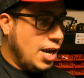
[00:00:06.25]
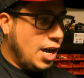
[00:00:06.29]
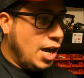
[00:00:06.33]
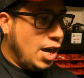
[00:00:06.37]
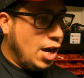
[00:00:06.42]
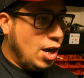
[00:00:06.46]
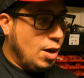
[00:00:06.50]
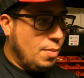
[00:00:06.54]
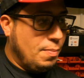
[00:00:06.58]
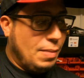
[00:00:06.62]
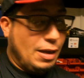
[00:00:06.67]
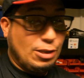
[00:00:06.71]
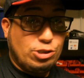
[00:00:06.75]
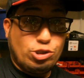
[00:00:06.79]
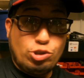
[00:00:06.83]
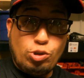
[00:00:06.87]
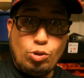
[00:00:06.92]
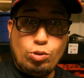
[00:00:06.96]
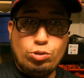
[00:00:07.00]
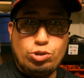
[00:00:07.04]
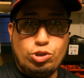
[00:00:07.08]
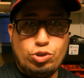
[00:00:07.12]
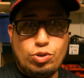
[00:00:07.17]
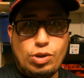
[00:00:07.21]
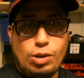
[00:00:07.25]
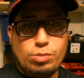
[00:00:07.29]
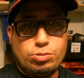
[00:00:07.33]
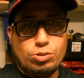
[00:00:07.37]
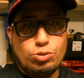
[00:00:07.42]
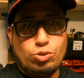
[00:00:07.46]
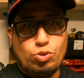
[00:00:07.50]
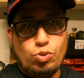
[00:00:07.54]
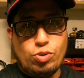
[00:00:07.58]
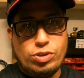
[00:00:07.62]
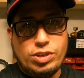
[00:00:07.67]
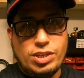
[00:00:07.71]
I told you I was
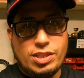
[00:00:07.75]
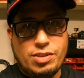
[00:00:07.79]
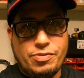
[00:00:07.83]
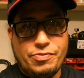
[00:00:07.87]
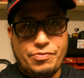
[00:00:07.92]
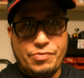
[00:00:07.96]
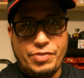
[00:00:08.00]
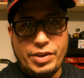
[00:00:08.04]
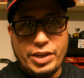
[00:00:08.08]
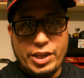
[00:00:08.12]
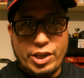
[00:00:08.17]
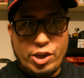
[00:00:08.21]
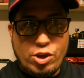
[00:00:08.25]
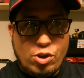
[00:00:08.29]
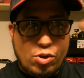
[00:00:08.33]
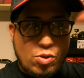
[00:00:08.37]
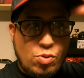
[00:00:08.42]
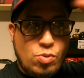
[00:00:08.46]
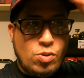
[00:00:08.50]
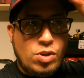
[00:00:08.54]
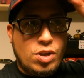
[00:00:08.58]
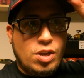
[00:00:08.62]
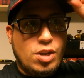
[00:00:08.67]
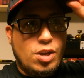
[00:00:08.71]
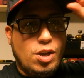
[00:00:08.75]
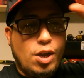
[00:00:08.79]
gonna do another video.